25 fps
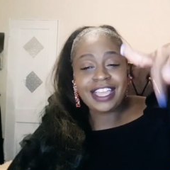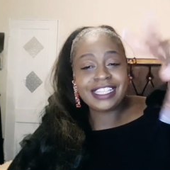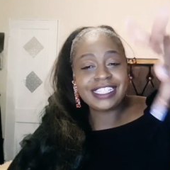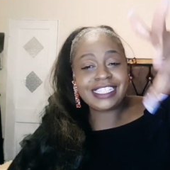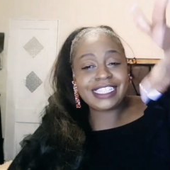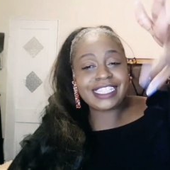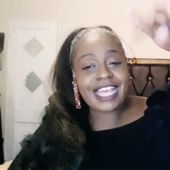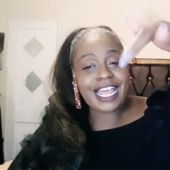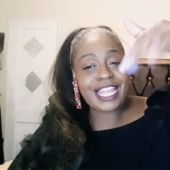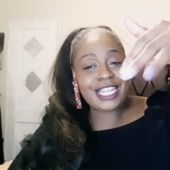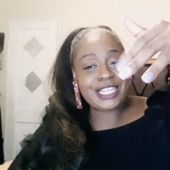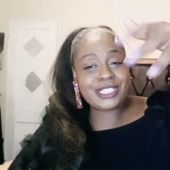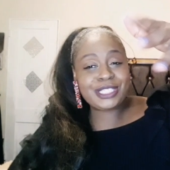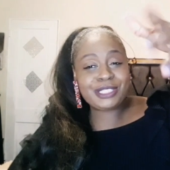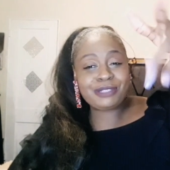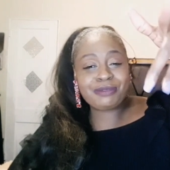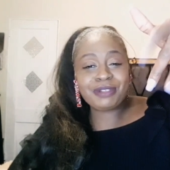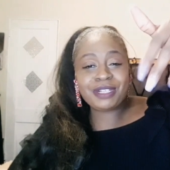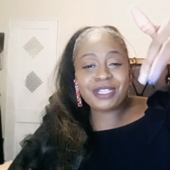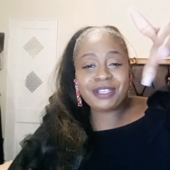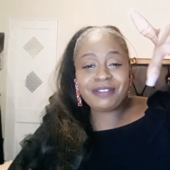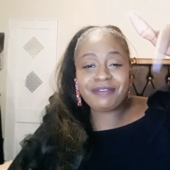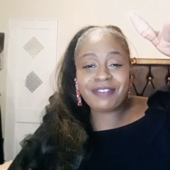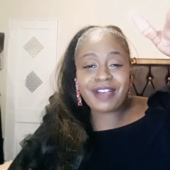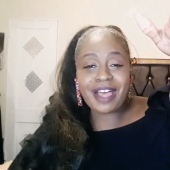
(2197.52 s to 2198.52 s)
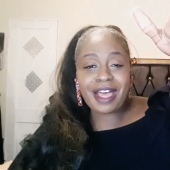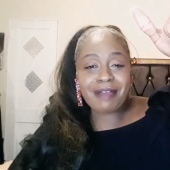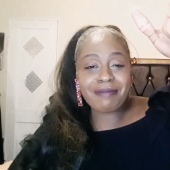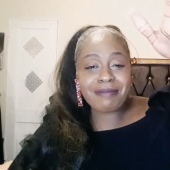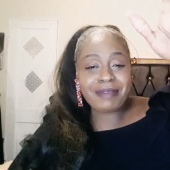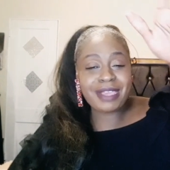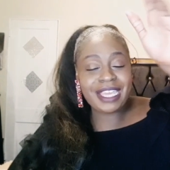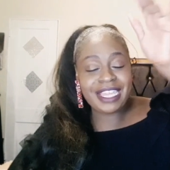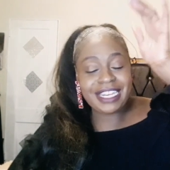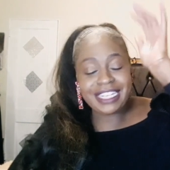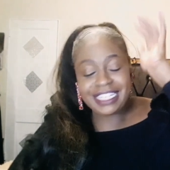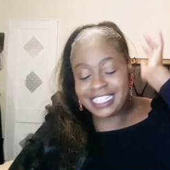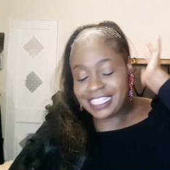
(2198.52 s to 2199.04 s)
dollar twenty-five
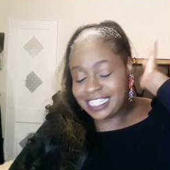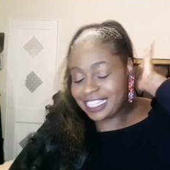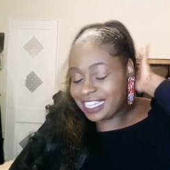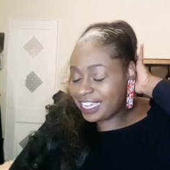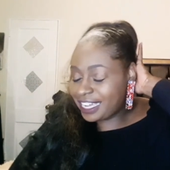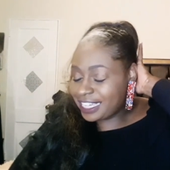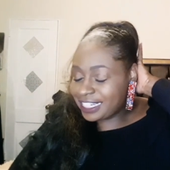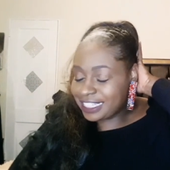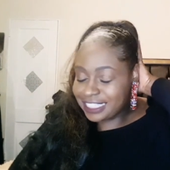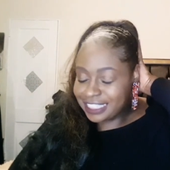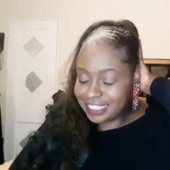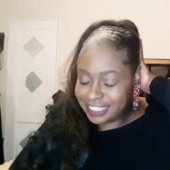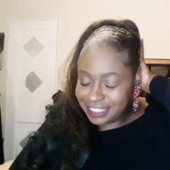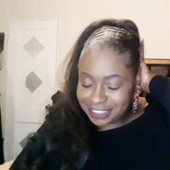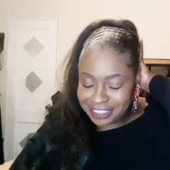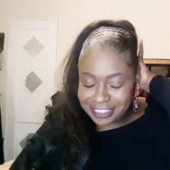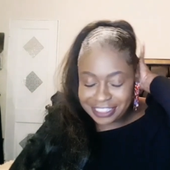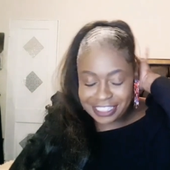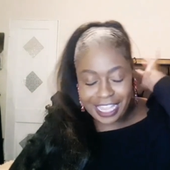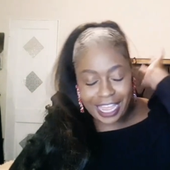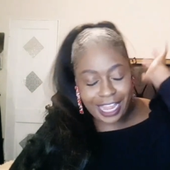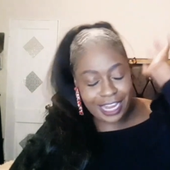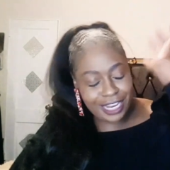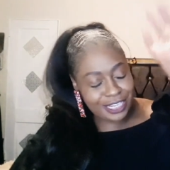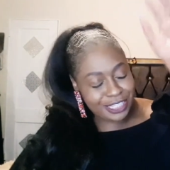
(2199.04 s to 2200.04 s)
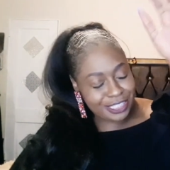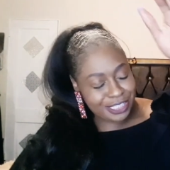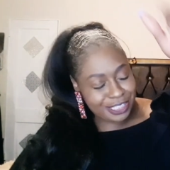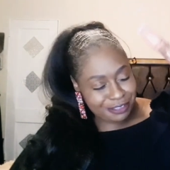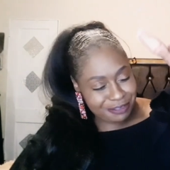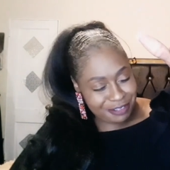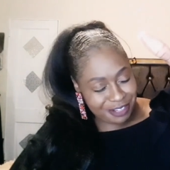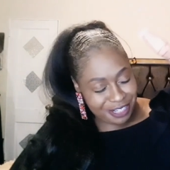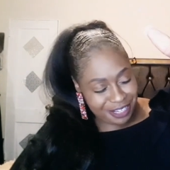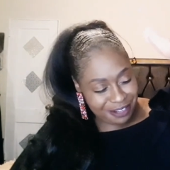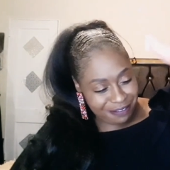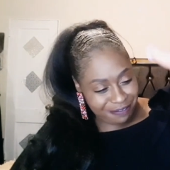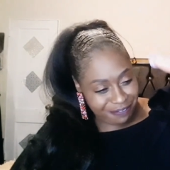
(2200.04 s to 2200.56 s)
Manny, honey. dollar
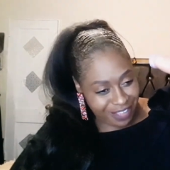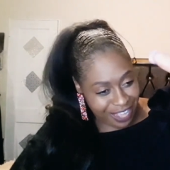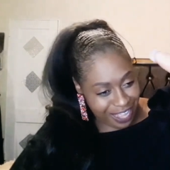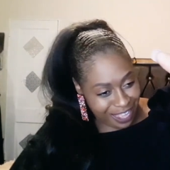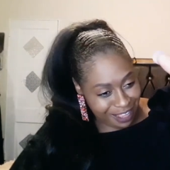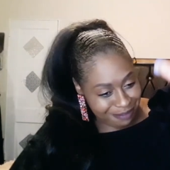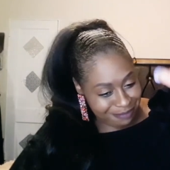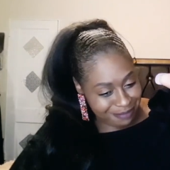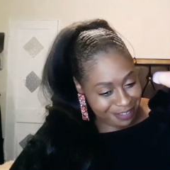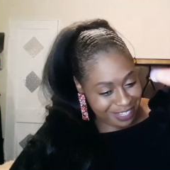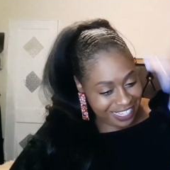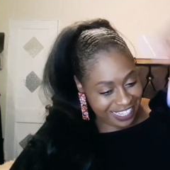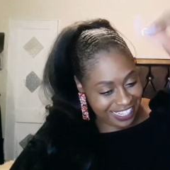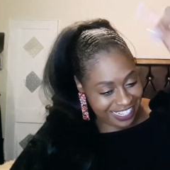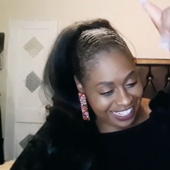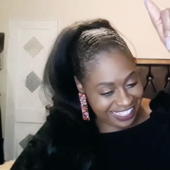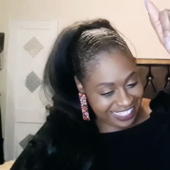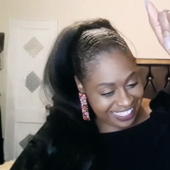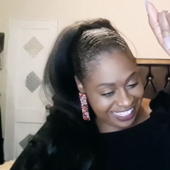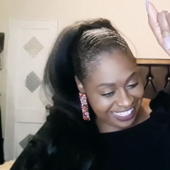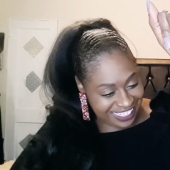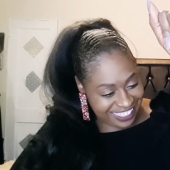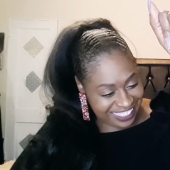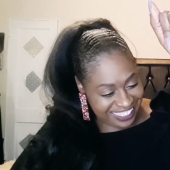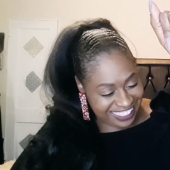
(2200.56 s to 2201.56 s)
twenty-five Manny.